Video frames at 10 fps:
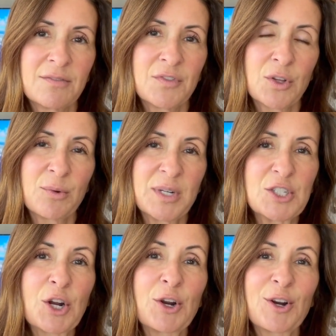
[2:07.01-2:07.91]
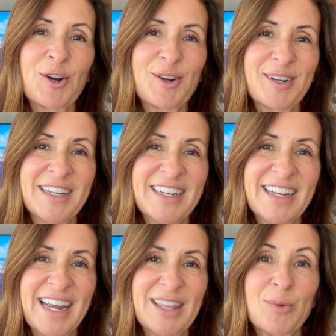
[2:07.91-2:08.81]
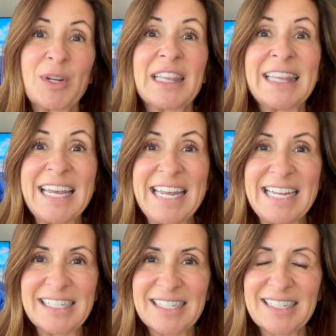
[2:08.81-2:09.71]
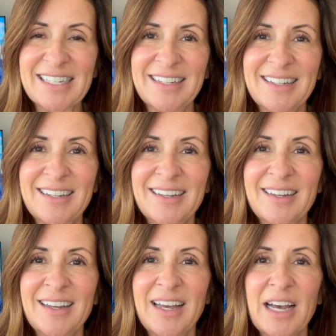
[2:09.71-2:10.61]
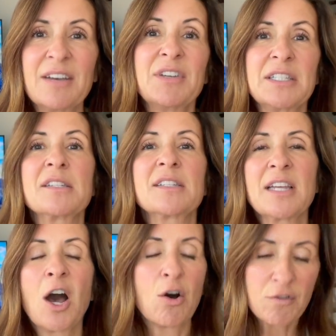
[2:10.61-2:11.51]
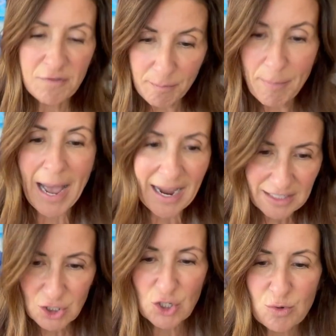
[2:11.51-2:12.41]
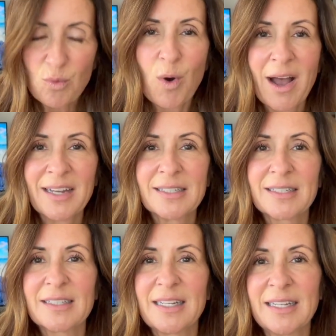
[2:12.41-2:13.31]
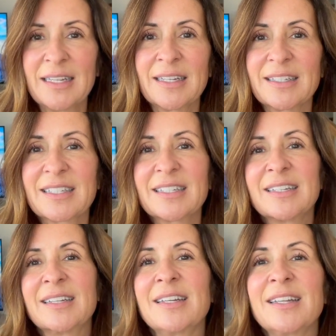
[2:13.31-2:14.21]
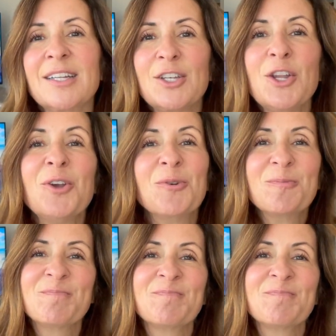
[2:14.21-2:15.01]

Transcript: for the return and the release of itself back to what it knew.